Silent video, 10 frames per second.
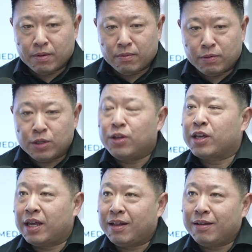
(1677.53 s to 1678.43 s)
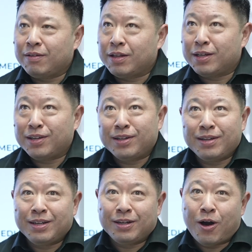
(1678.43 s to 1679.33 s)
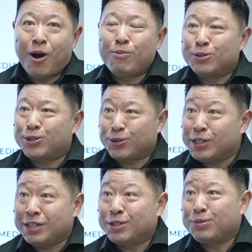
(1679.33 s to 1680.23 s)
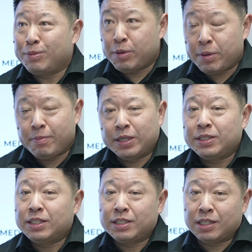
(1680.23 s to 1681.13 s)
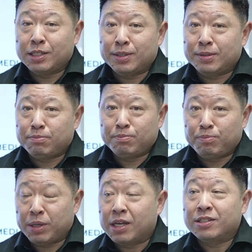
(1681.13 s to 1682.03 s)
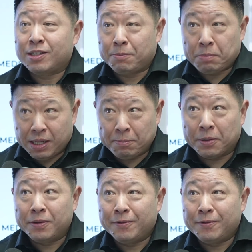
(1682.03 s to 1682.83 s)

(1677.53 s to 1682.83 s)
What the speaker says: when you look at the almost 30 years we've in business is because of the people,